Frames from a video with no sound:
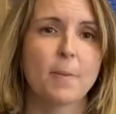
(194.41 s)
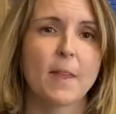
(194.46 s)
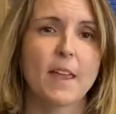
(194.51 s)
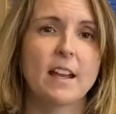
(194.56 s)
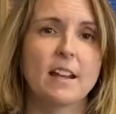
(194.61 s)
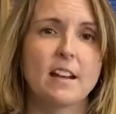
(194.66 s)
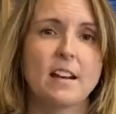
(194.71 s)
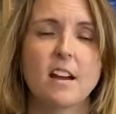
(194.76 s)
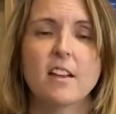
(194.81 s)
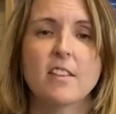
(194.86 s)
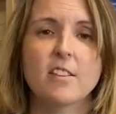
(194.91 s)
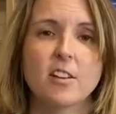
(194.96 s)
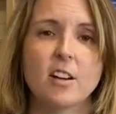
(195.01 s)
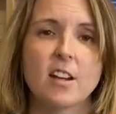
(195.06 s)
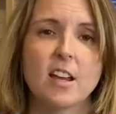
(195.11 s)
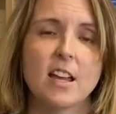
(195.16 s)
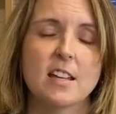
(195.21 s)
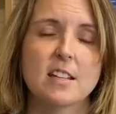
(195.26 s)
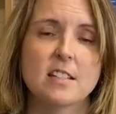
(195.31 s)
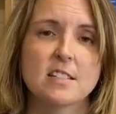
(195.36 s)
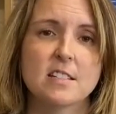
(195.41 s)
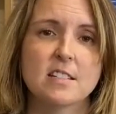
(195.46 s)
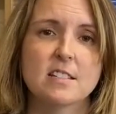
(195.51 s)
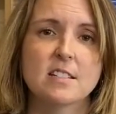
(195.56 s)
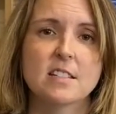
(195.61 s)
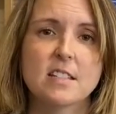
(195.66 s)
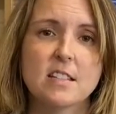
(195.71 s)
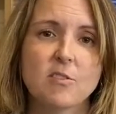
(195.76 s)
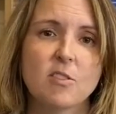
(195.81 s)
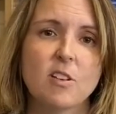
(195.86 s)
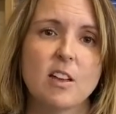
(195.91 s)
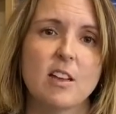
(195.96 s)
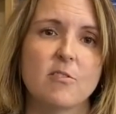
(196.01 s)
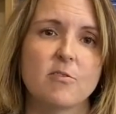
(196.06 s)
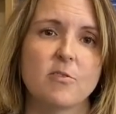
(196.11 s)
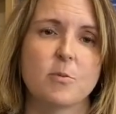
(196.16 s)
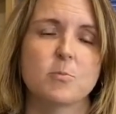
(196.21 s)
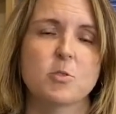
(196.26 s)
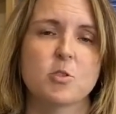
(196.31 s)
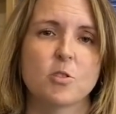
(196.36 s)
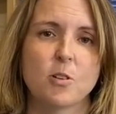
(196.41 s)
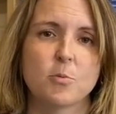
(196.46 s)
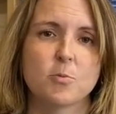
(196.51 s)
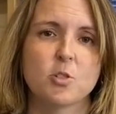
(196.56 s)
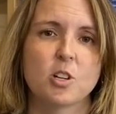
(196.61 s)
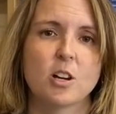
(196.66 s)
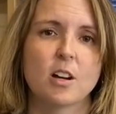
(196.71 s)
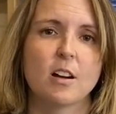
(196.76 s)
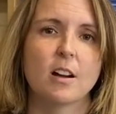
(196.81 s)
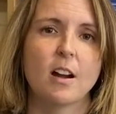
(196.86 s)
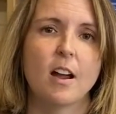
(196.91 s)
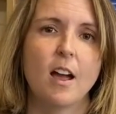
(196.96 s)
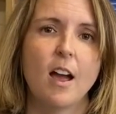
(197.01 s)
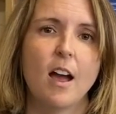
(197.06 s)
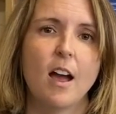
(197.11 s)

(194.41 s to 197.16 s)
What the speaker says: and in other cases deviate from Scripture.